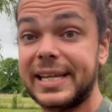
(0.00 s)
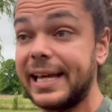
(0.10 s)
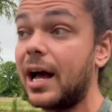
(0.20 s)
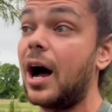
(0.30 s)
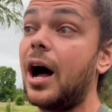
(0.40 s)

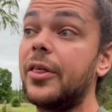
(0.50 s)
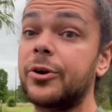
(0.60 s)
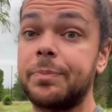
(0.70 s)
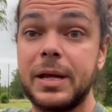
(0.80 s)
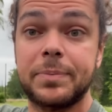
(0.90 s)
Get
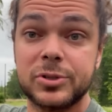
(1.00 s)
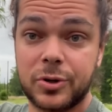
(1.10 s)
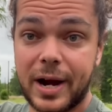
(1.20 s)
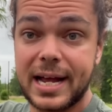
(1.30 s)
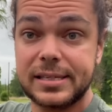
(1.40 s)
other people's
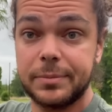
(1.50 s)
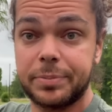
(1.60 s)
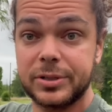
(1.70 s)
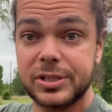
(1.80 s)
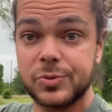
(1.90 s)
grass
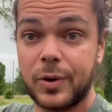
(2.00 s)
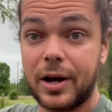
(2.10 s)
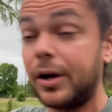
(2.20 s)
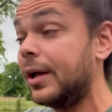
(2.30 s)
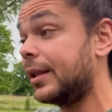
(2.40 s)
inputs as well.